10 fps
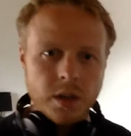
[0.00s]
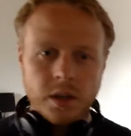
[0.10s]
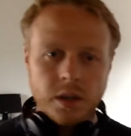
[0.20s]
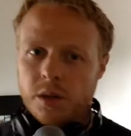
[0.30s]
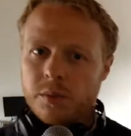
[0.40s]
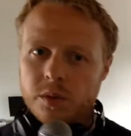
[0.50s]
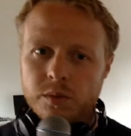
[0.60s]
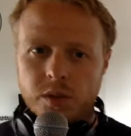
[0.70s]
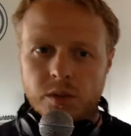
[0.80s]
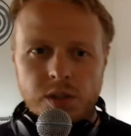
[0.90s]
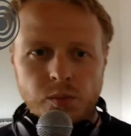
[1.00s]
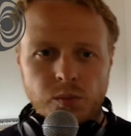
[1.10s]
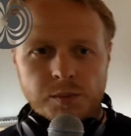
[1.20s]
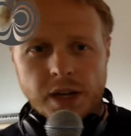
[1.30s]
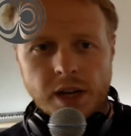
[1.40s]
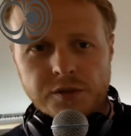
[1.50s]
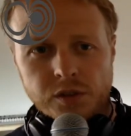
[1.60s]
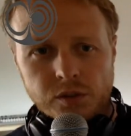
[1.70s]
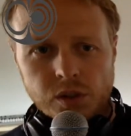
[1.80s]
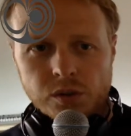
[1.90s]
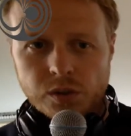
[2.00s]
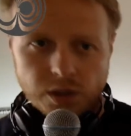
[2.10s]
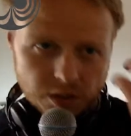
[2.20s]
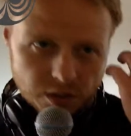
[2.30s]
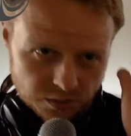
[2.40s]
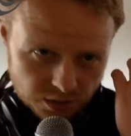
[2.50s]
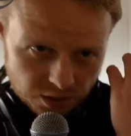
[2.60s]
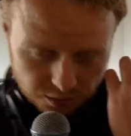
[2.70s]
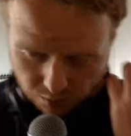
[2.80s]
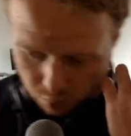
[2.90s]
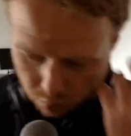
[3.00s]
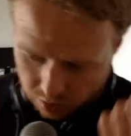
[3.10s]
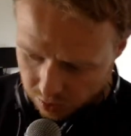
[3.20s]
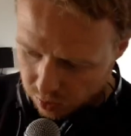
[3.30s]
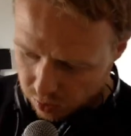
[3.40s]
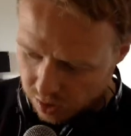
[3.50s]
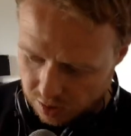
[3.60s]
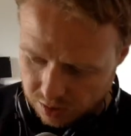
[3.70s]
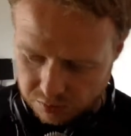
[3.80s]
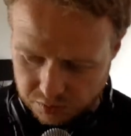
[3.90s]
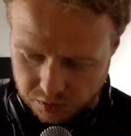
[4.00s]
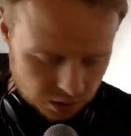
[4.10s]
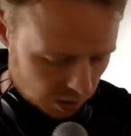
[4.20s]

So I'm going to listen with my headphones on to get a really good sense of the